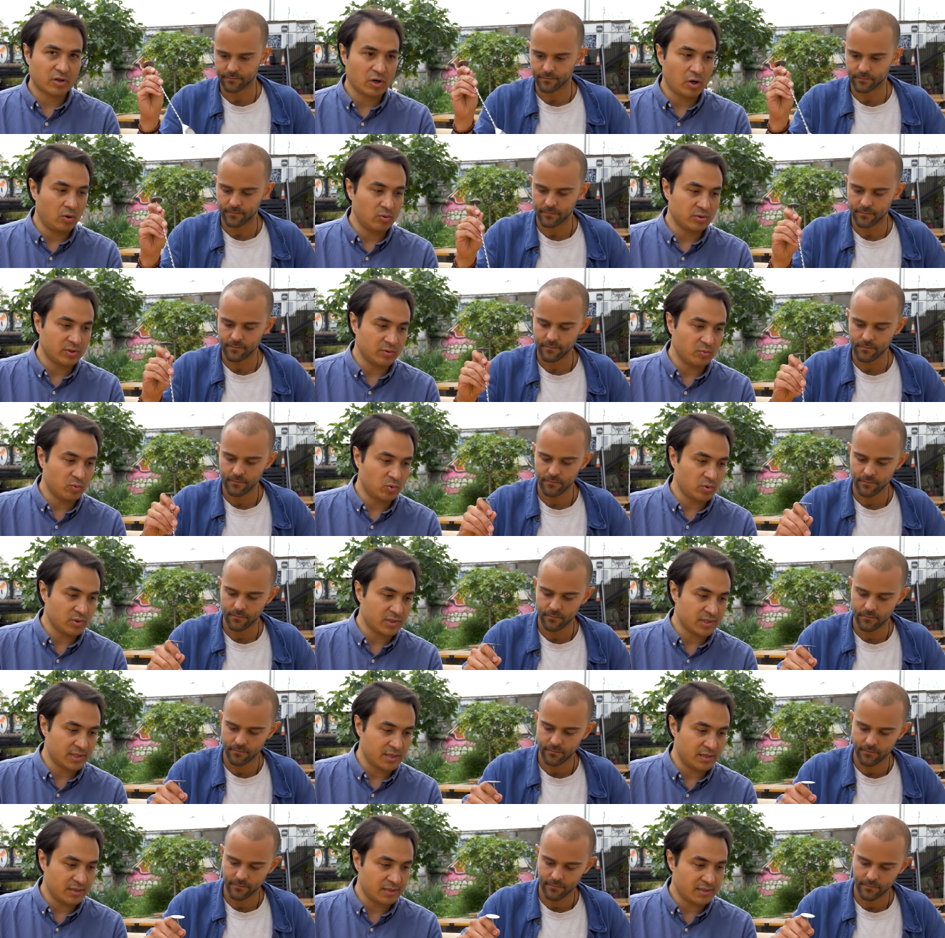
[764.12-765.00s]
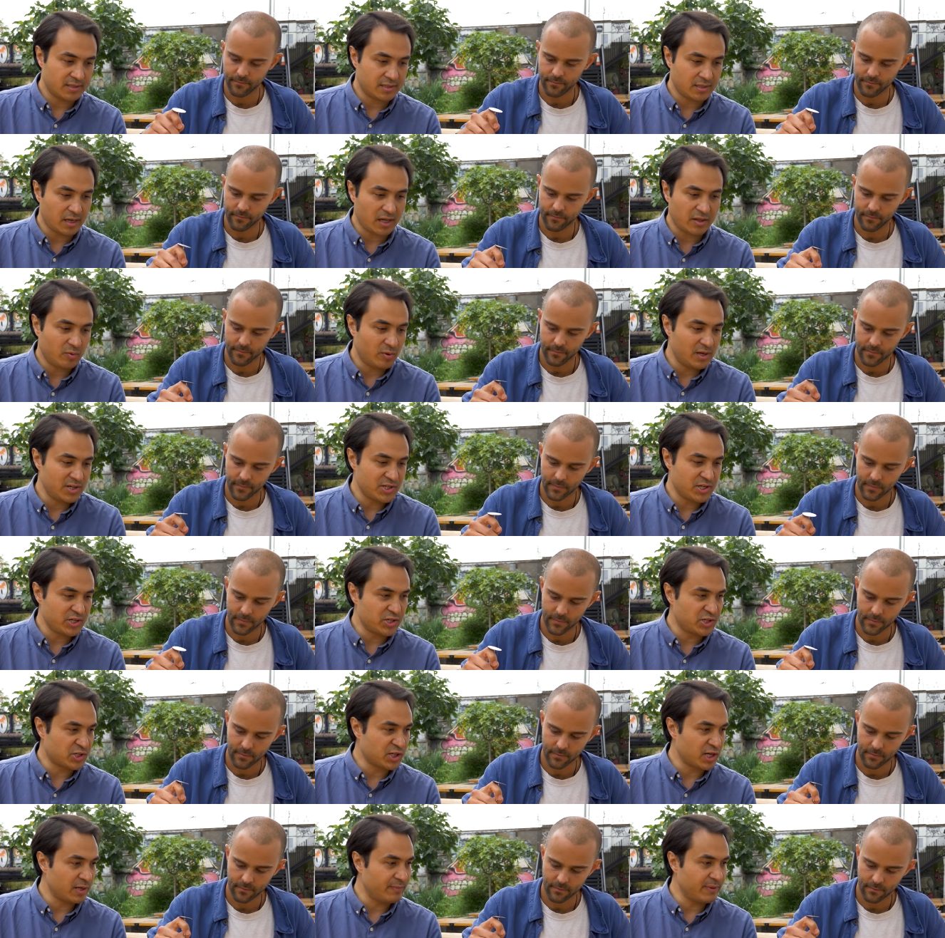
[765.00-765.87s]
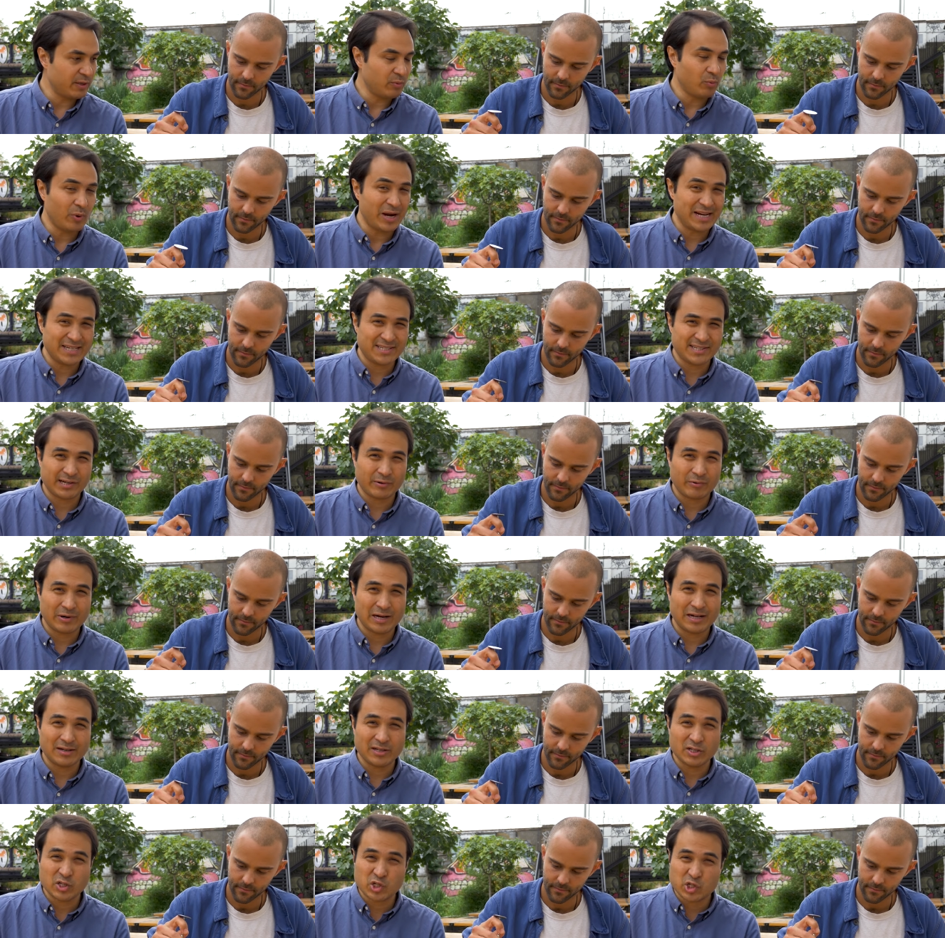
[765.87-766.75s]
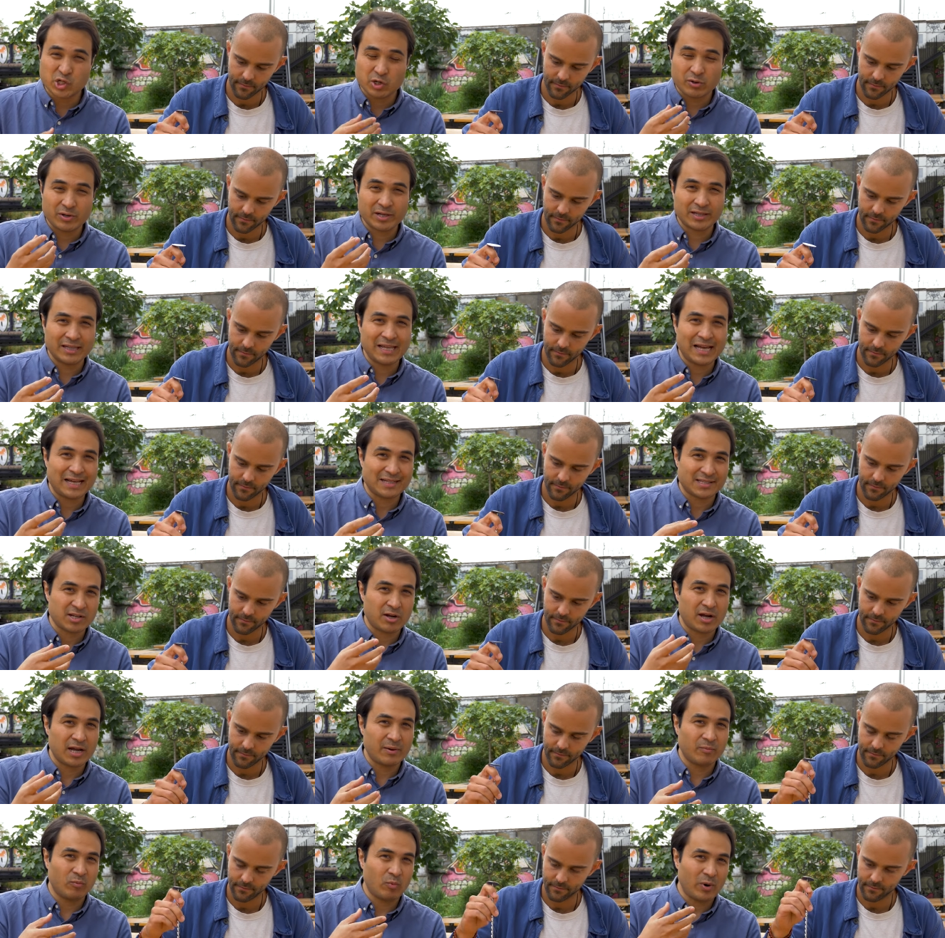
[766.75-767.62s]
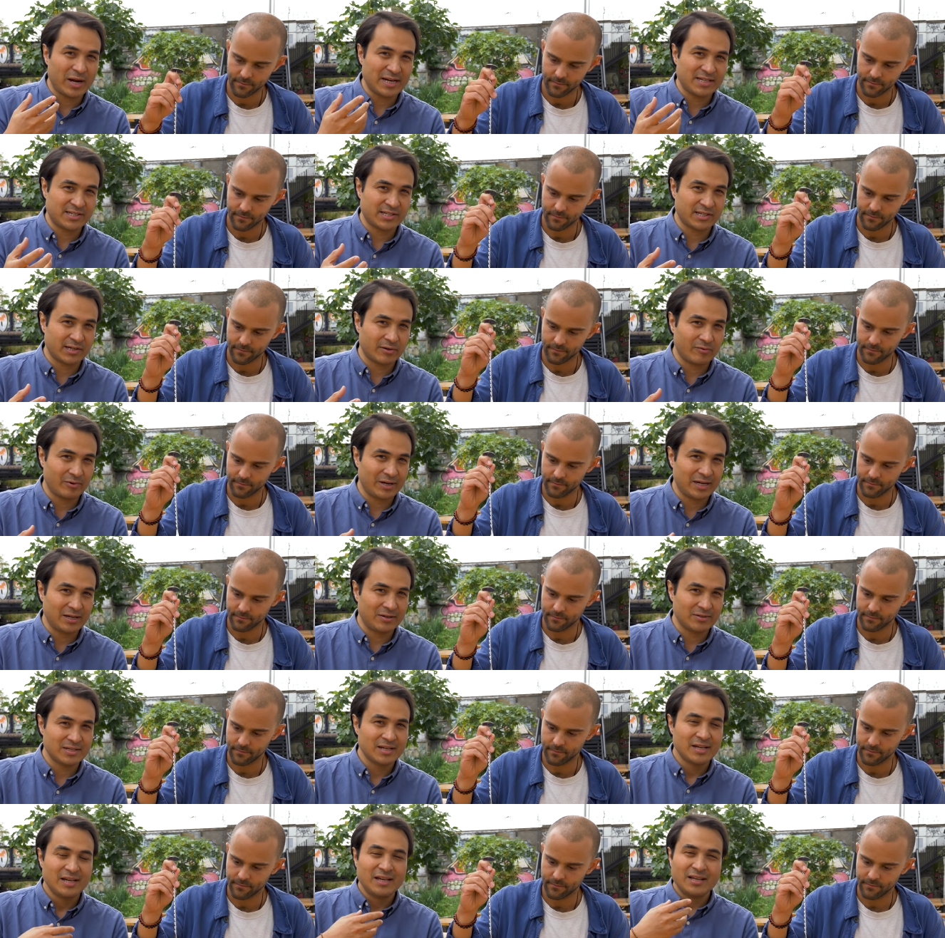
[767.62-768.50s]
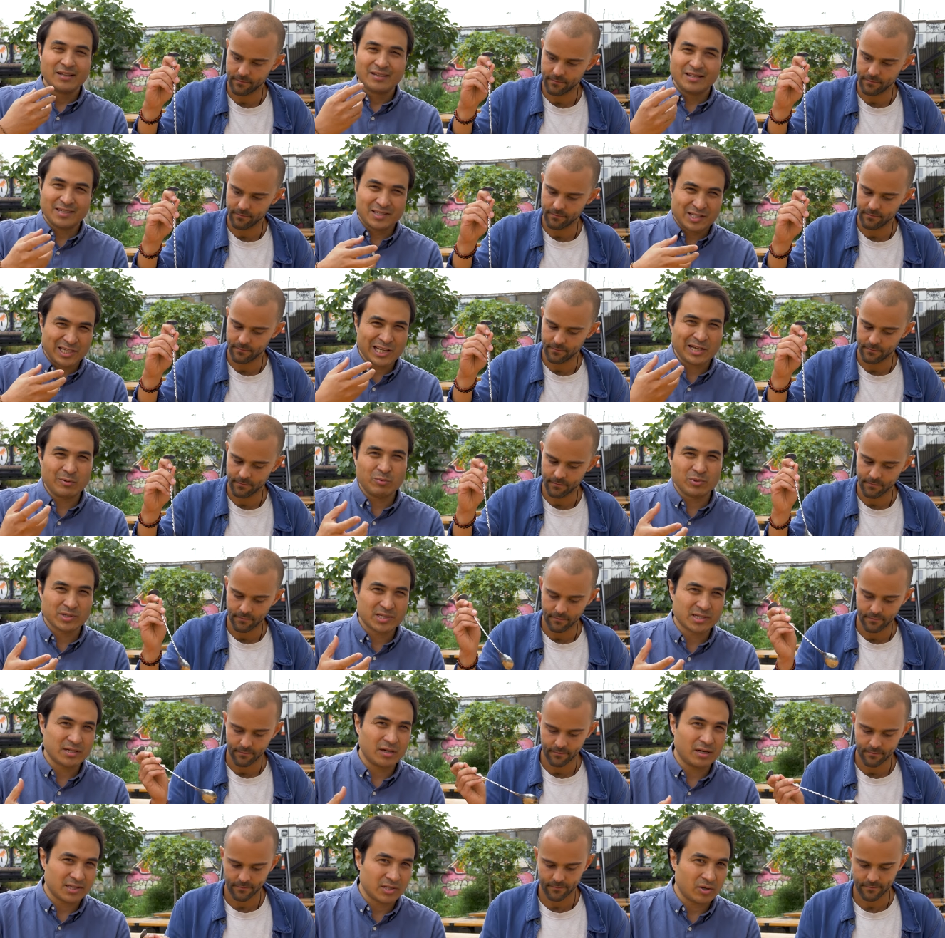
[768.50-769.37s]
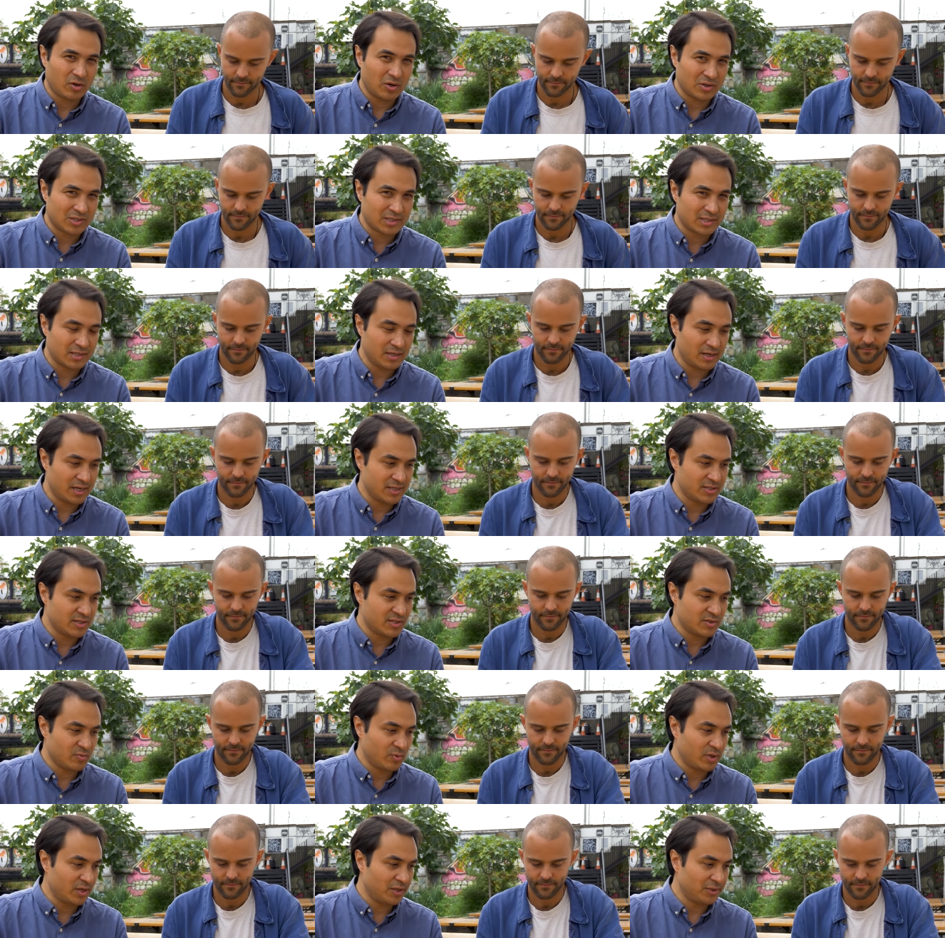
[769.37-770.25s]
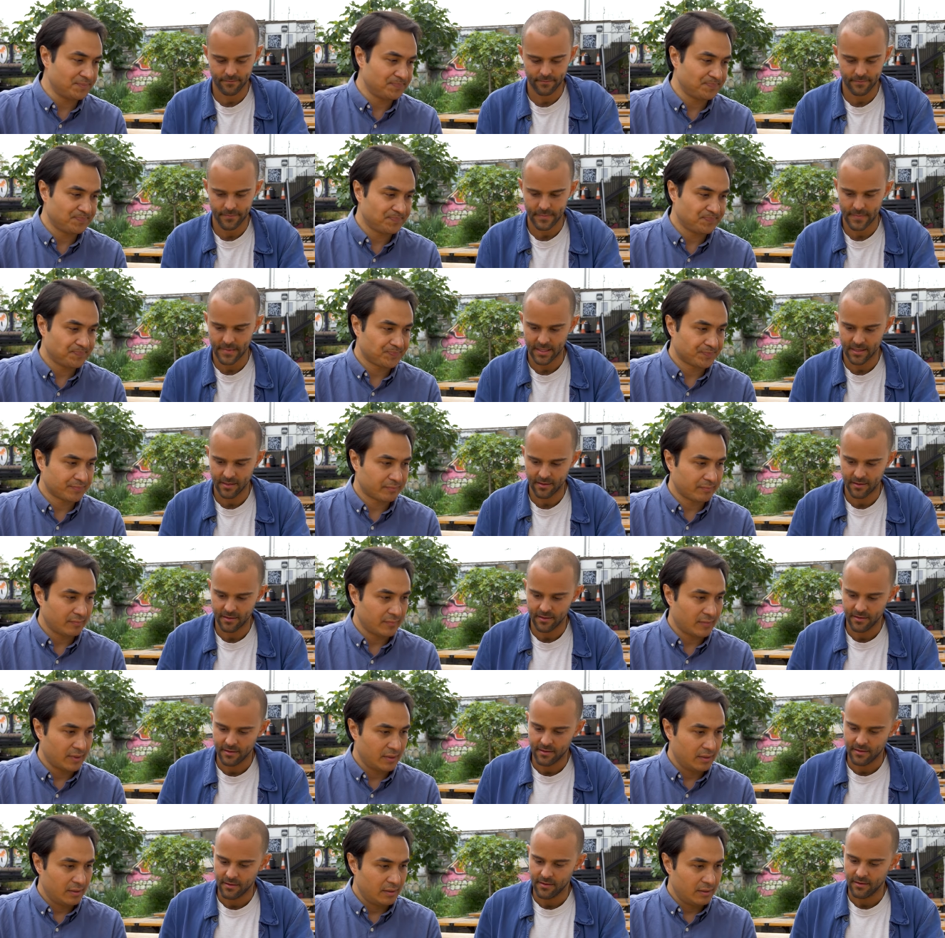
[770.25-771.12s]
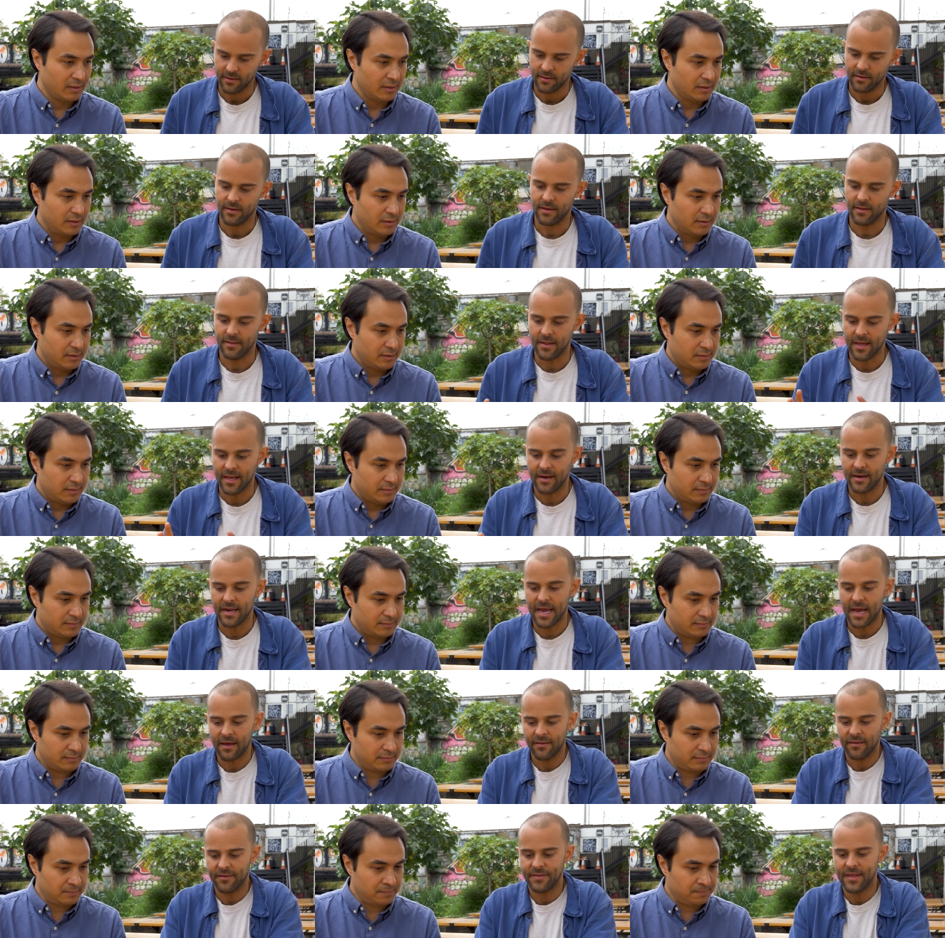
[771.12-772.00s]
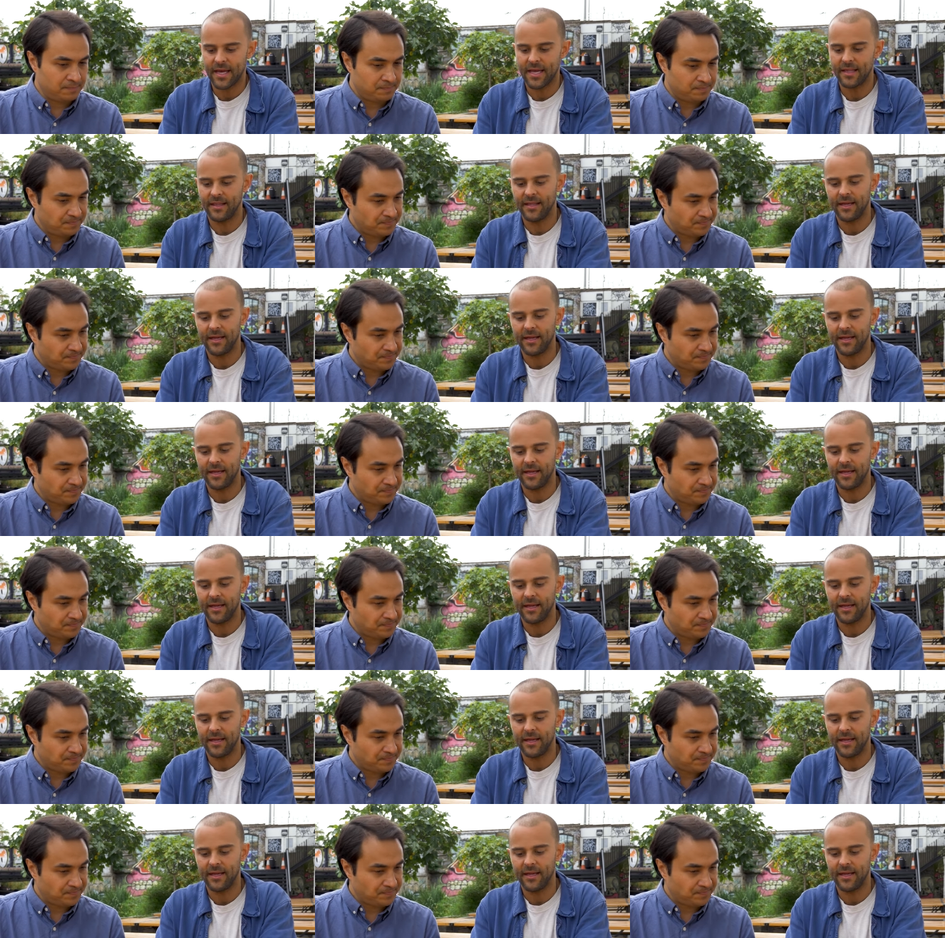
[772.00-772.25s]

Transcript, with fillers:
Speaker 1: colder water. So otherwise you're just gonna be waiting around. And during that time waiting around, the tea will start to oxidize as
Speaker 2: well. And then now that that